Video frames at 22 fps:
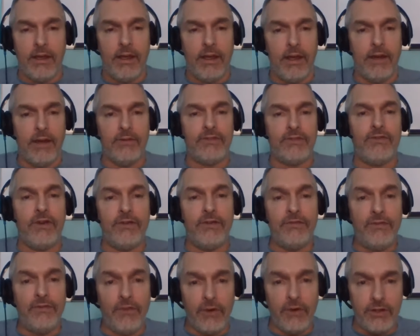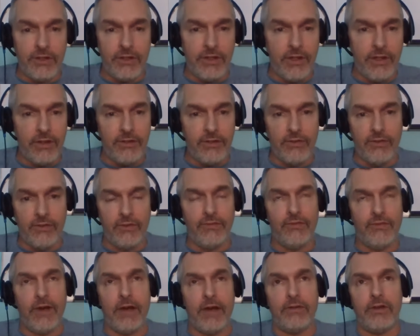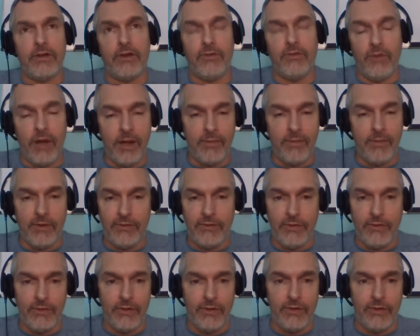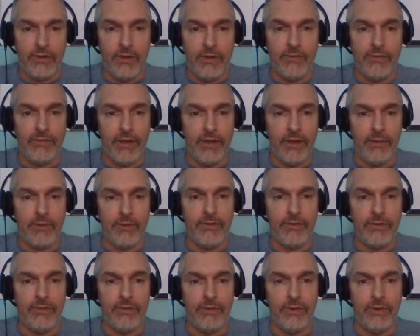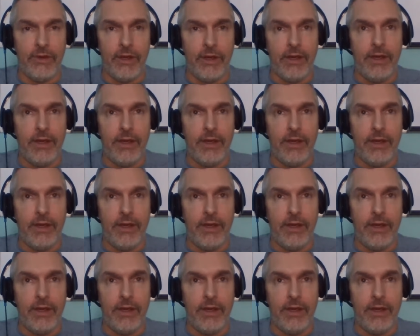and I was very fortunate to have found a grammar tutor that was able to